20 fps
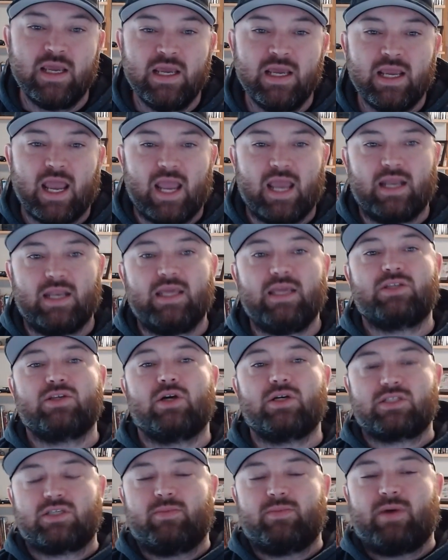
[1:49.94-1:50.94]
And he
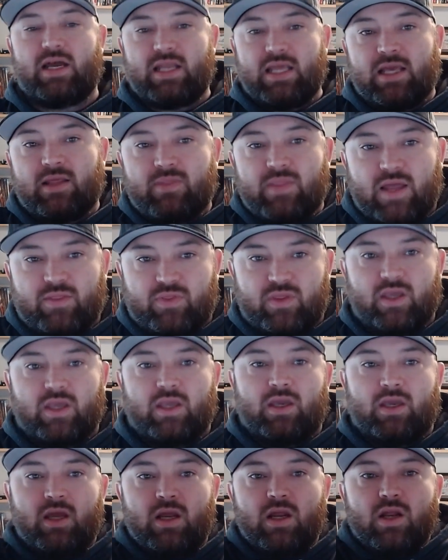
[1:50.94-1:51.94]
talks about in that
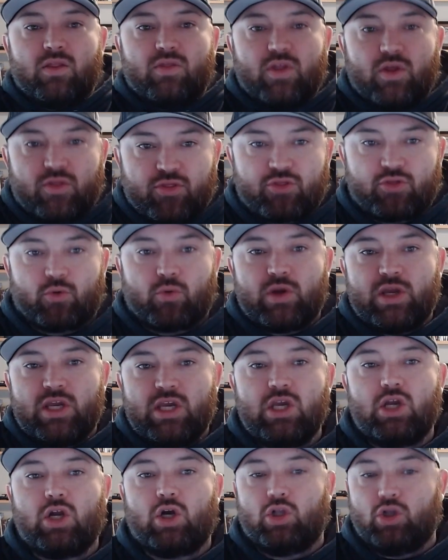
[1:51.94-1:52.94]
thing the
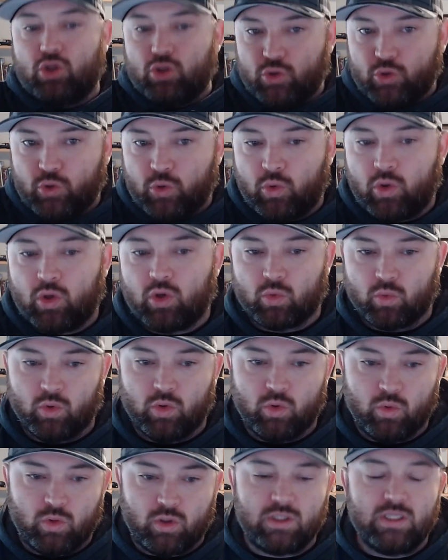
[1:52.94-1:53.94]
3-clue
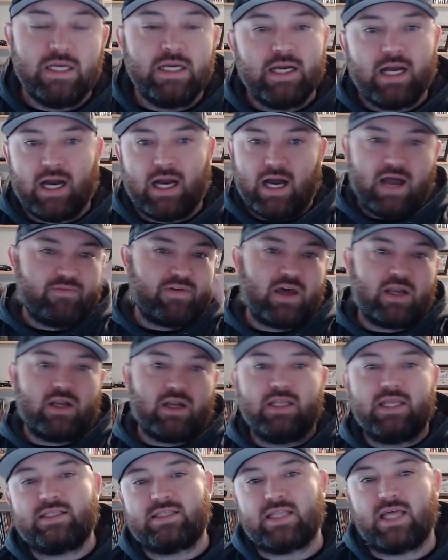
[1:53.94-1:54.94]
rule. I've got a
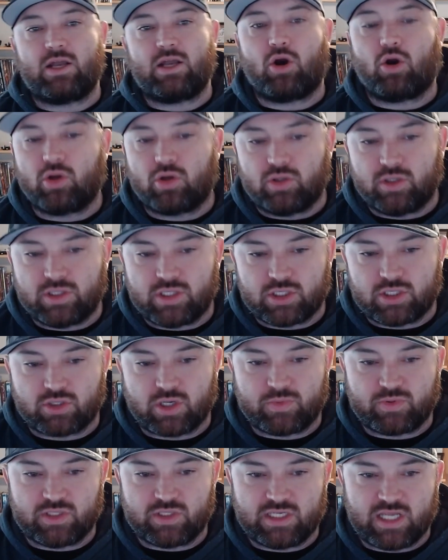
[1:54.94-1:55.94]
link to that article in the
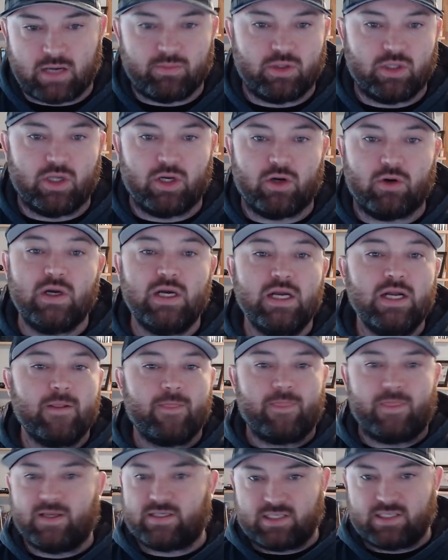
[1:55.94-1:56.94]
description down below.
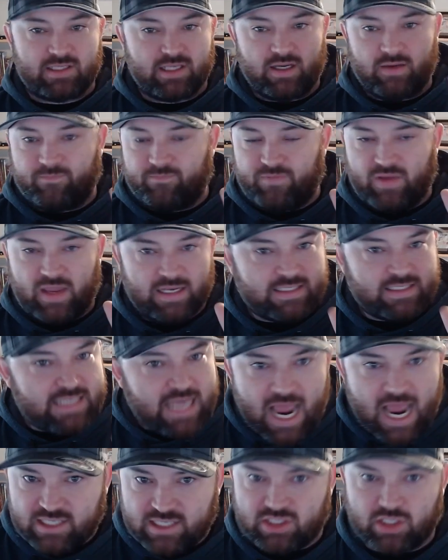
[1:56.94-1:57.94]
This is a
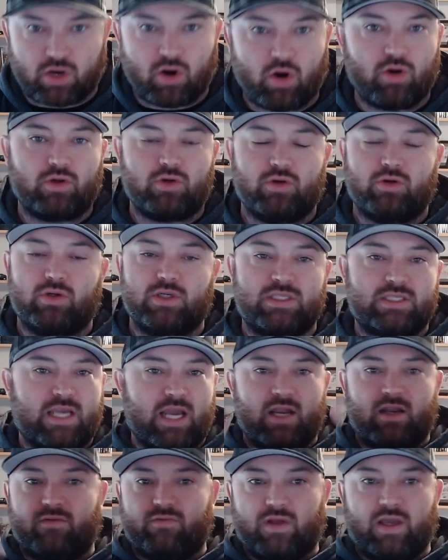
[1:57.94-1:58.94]
fantastic article. It's
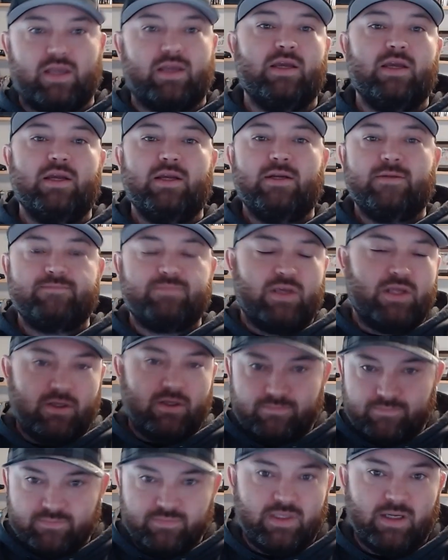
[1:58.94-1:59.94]
kind of like, you know,
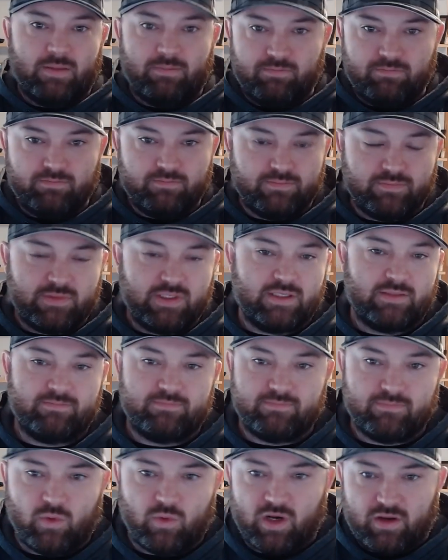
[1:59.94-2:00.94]

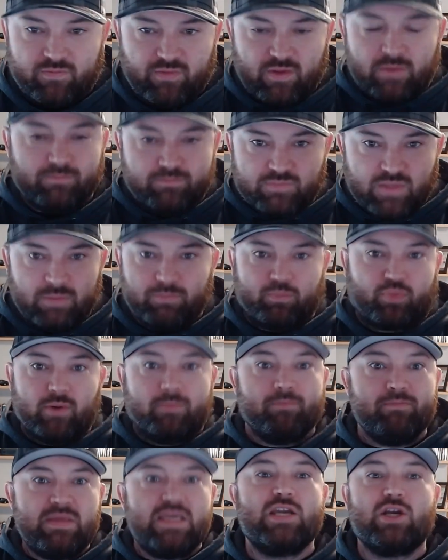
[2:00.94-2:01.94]
one of the
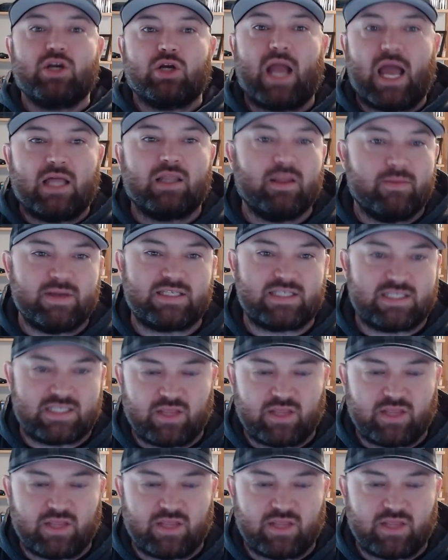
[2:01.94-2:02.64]
premier elements to